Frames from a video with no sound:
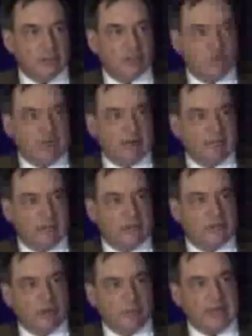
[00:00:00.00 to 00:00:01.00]
So we have to
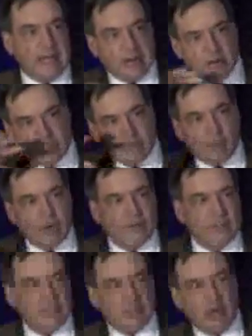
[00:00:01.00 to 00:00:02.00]
determine how to spread
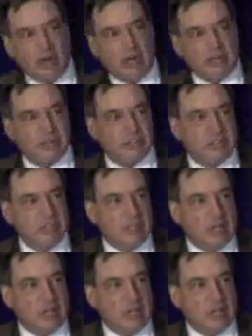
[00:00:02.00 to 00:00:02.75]
these costs